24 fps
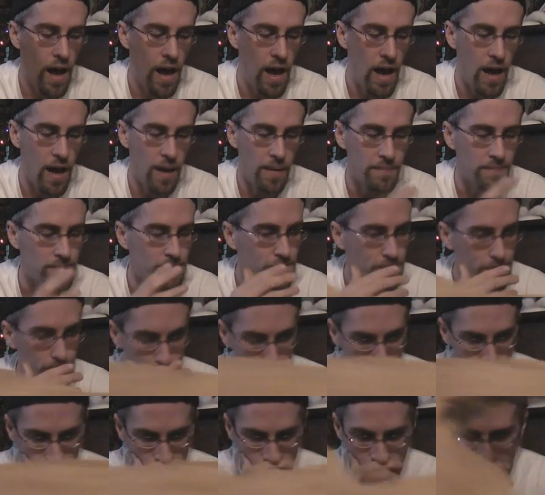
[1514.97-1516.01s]

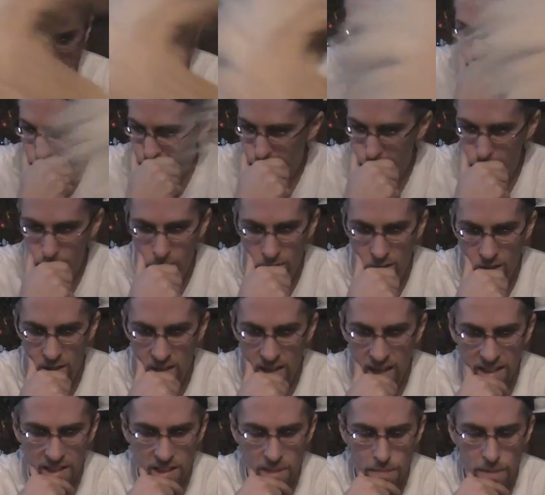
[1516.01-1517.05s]

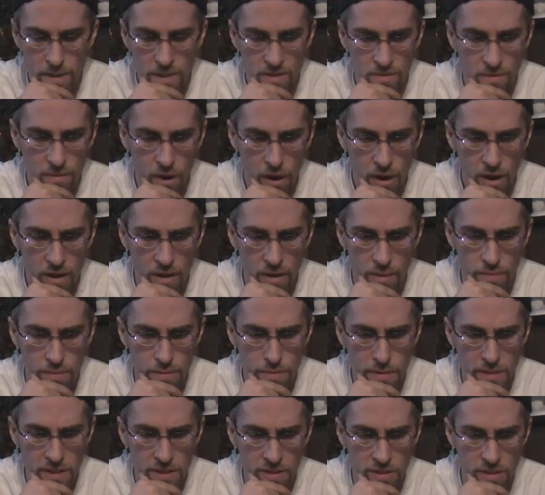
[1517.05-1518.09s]
That speaks
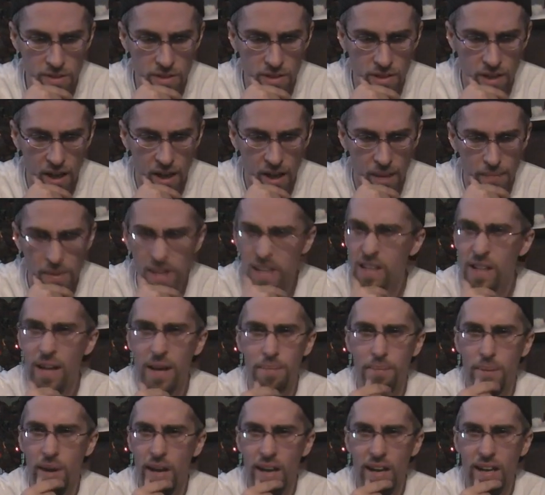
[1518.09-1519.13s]
volumes because
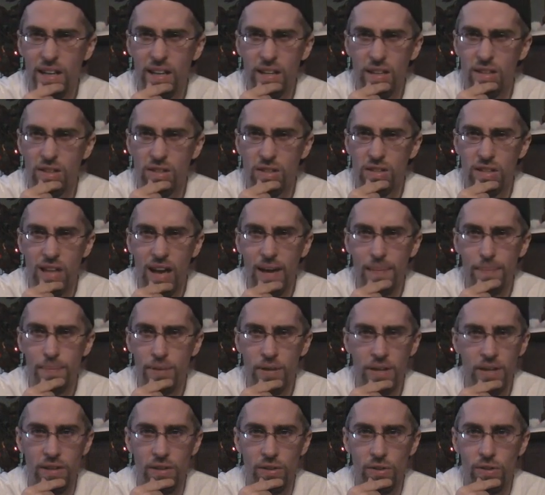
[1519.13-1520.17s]
Eli Manning is not
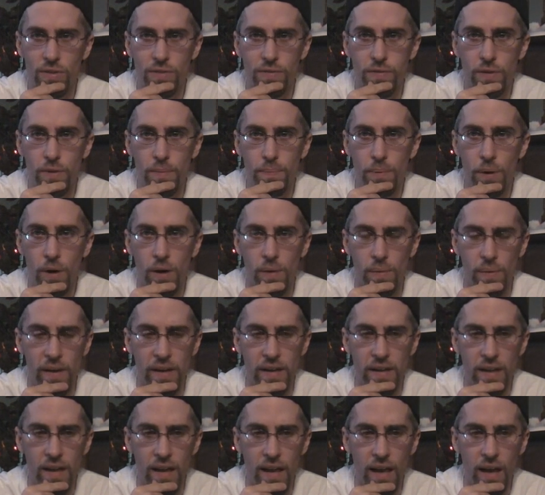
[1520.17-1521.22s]
playing good football
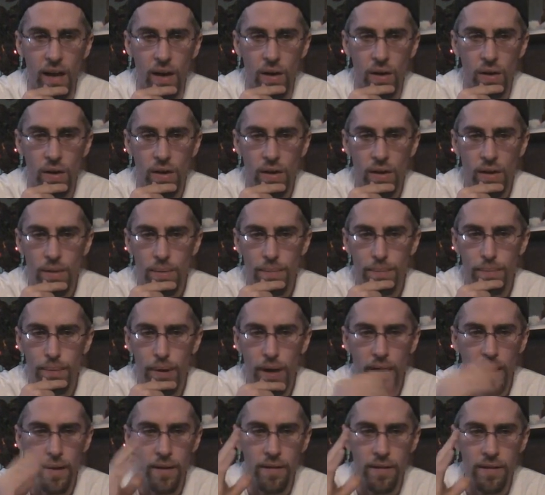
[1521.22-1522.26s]
right now.
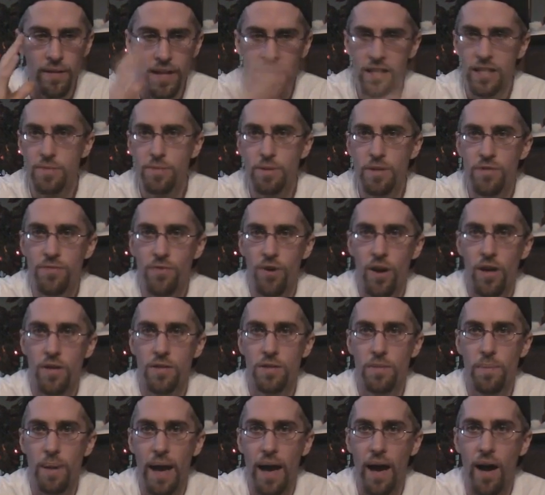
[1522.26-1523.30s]
But that speaks
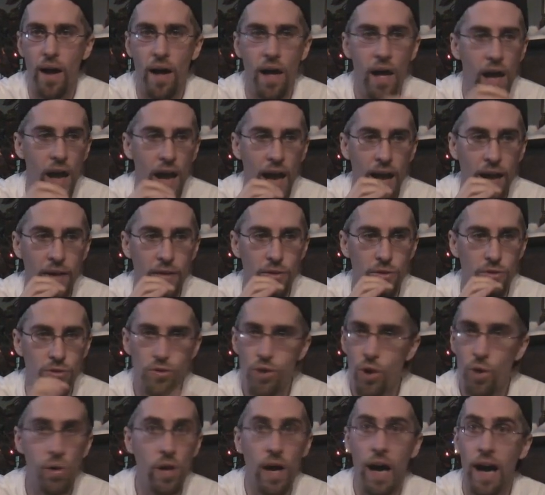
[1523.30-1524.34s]
volumes about how there's
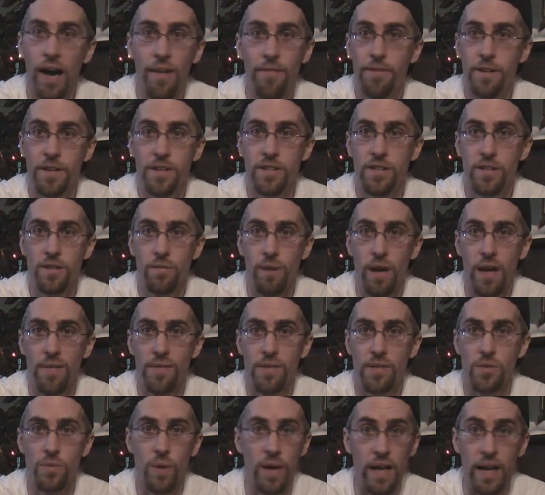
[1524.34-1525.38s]
no confidence in the
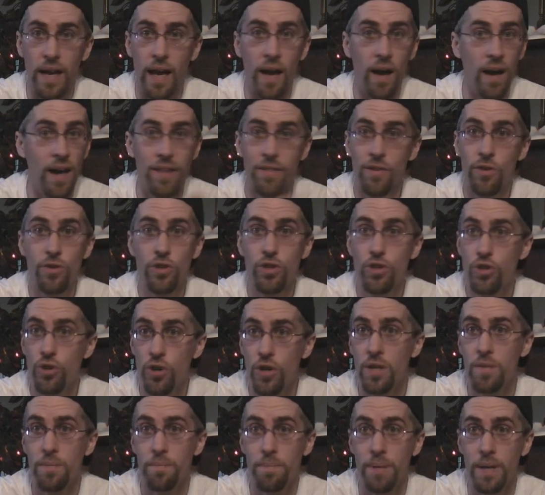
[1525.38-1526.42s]
Ravens right now, and there
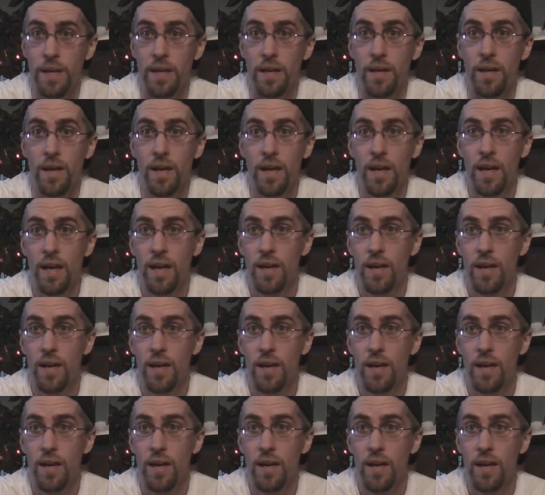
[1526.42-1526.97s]
shouldn't be.